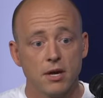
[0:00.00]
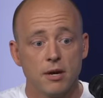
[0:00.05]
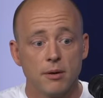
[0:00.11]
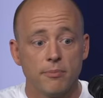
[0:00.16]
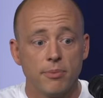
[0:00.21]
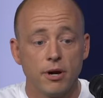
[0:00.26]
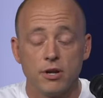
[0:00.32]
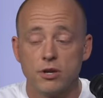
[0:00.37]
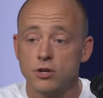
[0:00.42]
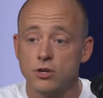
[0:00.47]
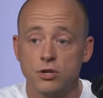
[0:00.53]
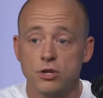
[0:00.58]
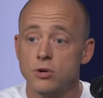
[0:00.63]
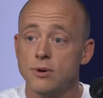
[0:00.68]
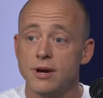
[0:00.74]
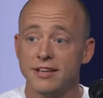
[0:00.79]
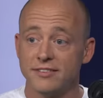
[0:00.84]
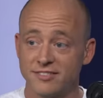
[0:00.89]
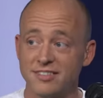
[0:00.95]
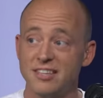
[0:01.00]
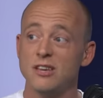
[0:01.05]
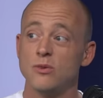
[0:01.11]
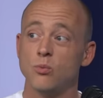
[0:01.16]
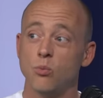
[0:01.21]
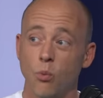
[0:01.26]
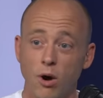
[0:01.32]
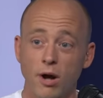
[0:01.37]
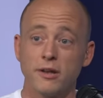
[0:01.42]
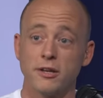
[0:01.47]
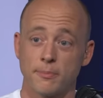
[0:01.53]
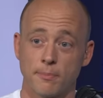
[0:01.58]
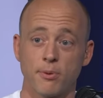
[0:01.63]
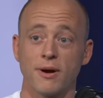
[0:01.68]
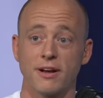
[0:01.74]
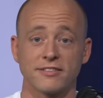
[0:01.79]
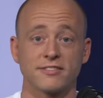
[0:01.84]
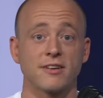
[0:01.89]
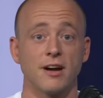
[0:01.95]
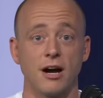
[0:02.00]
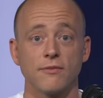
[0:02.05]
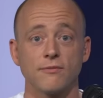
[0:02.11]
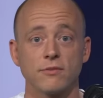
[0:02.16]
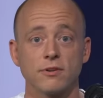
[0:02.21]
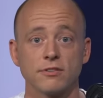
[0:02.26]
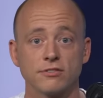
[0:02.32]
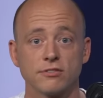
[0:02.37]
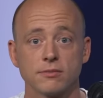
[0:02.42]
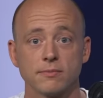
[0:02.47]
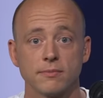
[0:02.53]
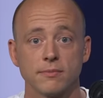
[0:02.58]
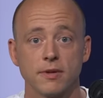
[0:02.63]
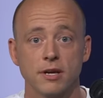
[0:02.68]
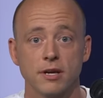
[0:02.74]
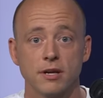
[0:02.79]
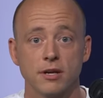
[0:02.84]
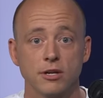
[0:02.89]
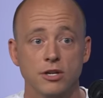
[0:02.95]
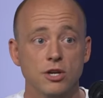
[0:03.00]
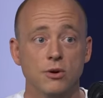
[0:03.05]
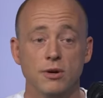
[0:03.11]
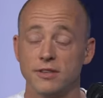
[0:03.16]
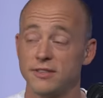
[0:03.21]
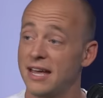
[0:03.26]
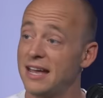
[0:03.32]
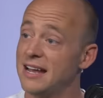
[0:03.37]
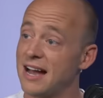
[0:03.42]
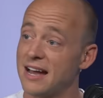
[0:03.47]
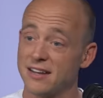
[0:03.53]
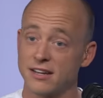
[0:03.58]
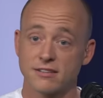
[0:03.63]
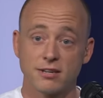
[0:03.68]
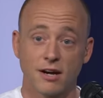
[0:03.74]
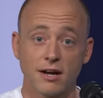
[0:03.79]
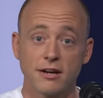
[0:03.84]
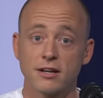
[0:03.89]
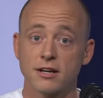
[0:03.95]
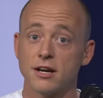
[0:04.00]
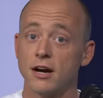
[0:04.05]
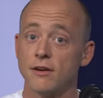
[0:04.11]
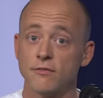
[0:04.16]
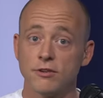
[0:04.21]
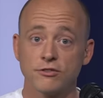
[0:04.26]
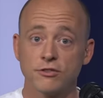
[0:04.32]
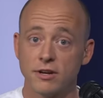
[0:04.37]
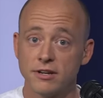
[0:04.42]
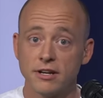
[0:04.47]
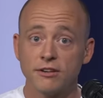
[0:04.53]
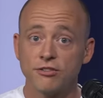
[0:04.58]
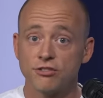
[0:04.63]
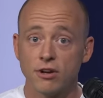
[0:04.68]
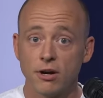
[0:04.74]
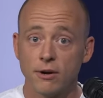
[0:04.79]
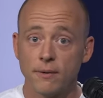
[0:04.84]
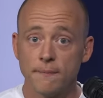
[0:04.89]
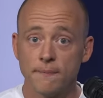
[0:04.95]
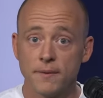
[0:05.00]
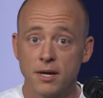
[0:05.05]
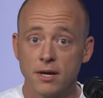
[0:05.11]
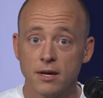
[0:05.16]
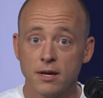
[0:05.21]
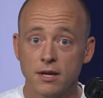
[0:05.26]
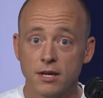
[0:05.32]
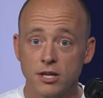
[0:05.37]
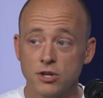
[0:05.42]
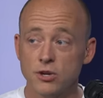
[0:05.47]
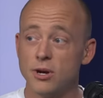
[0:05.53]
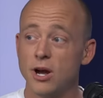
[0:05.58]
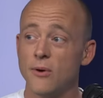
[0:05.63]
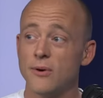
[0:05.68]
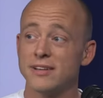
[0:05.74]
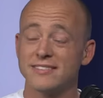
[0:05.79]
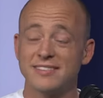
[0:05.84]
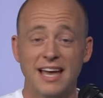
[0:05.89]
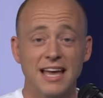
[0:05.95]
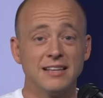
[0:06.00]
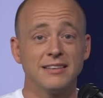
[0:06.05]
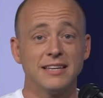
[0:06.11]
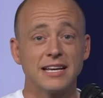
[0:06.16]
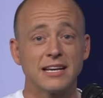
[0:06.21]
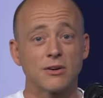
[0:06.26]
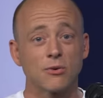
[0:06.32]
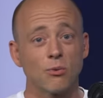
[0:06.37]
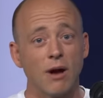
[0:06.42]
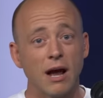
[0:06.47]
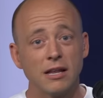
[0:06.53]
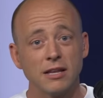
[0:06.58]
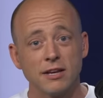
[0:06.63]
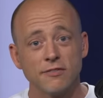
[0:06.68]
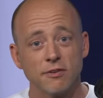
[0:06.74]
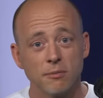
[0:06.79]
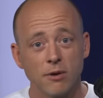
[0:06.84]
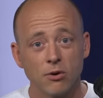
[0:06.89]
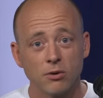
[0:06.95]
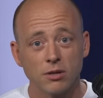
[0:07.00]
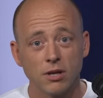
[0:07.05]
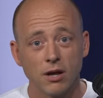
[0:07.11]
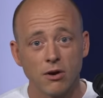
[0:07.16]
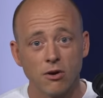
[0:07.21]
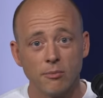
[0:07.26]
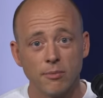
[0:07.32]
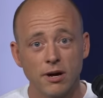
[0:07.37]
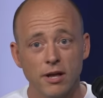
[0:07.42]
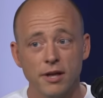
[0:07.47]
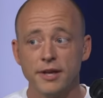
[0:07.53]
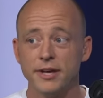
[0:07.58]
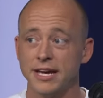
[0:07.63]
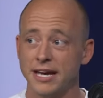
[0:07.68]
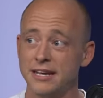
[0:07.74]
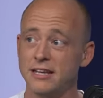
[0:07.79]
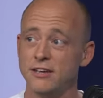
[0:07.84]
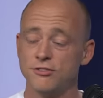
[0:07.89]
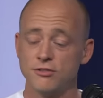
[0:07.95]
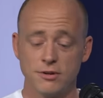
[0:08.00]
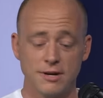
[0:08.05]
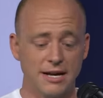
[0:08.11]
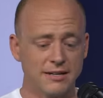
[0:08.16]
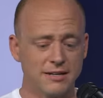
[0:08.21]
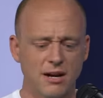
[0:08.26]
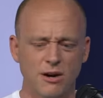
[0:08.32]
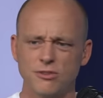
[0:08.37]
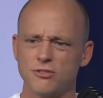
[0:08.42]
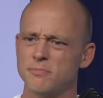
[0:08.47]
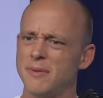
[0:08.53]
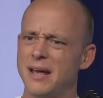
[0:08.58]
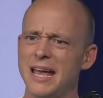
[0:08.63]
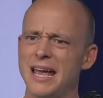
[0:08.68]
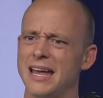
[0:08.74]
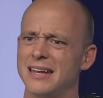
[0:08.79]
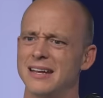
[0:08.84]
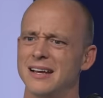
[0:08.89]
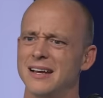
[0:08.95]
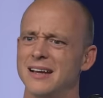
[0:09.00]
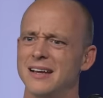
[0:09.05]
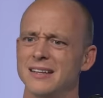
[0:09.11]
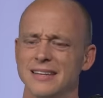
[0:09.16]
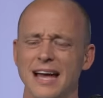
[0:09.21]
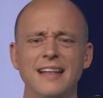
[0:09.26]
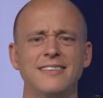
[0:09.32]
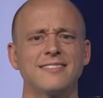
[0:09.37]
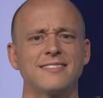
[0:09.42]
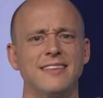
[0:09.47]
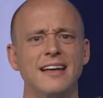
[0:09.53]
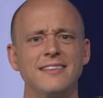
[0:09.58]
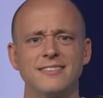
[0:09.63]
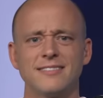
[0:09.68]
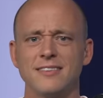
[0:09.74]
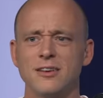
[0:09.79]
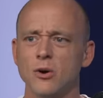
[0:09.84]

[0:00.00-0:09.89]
but USC won the press conference. You, they got a ton of coverage on this show. You go and take Lincoln Riley from Oklahoma, and he's your head coach. Man, that's, that's the